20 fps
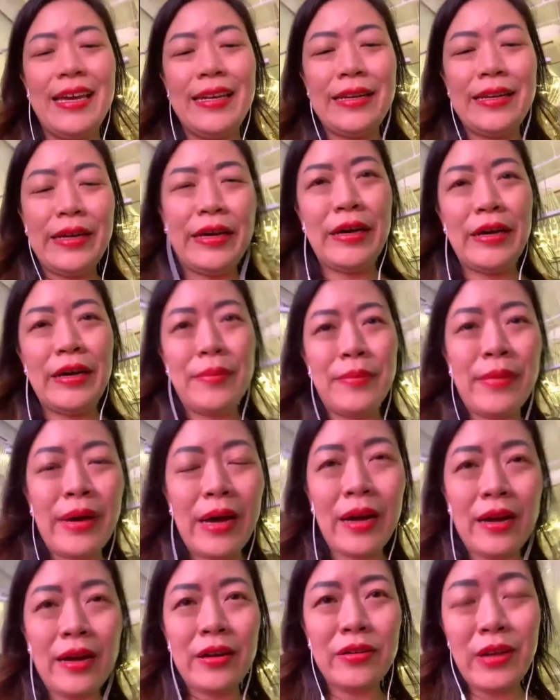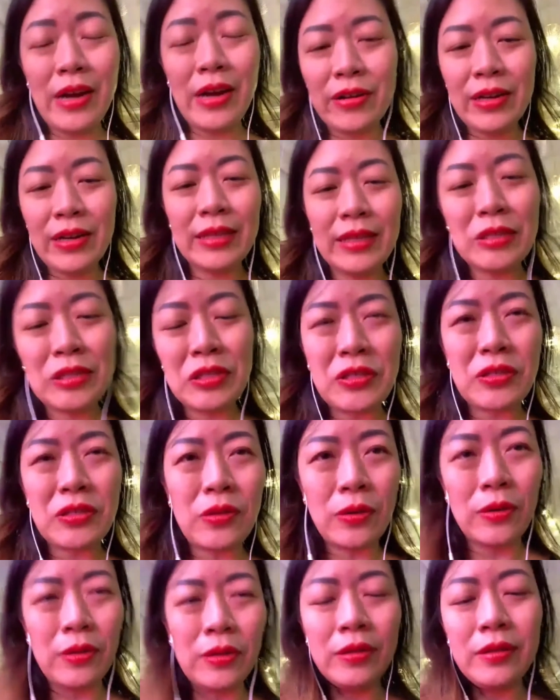And our
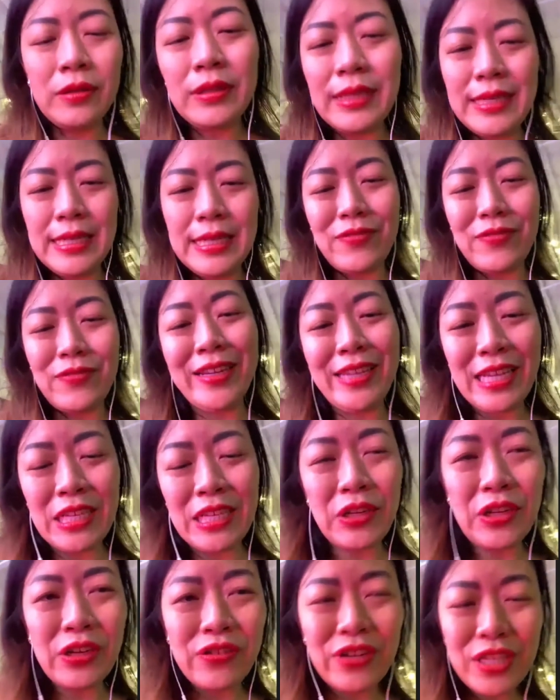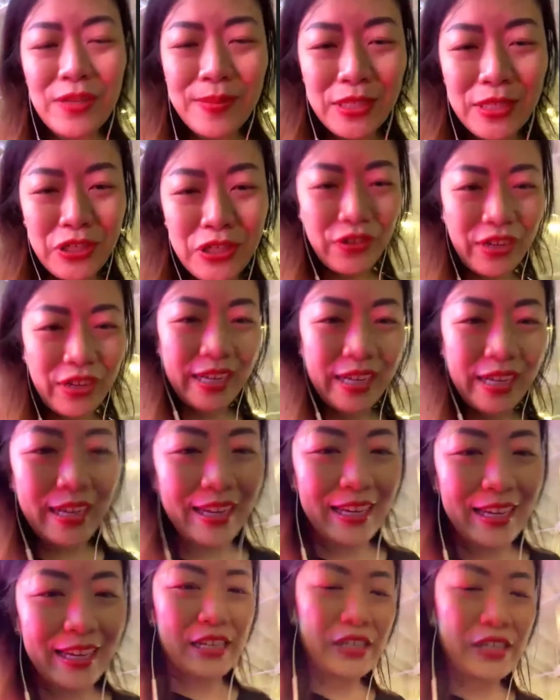little stall is right next to the Christmas
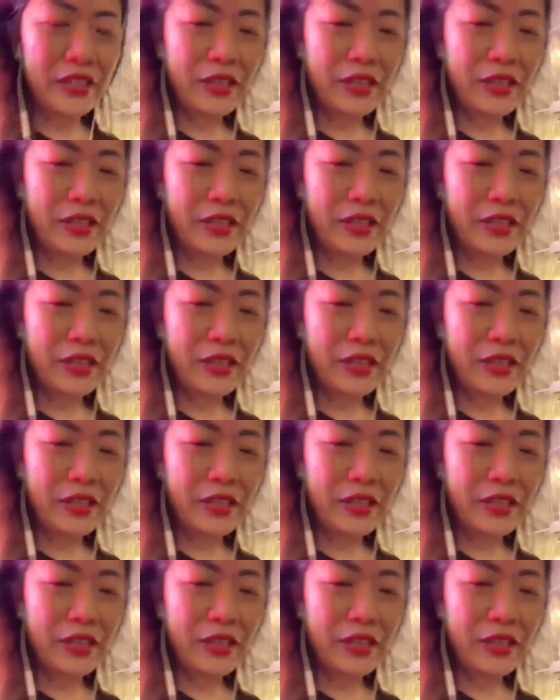tree.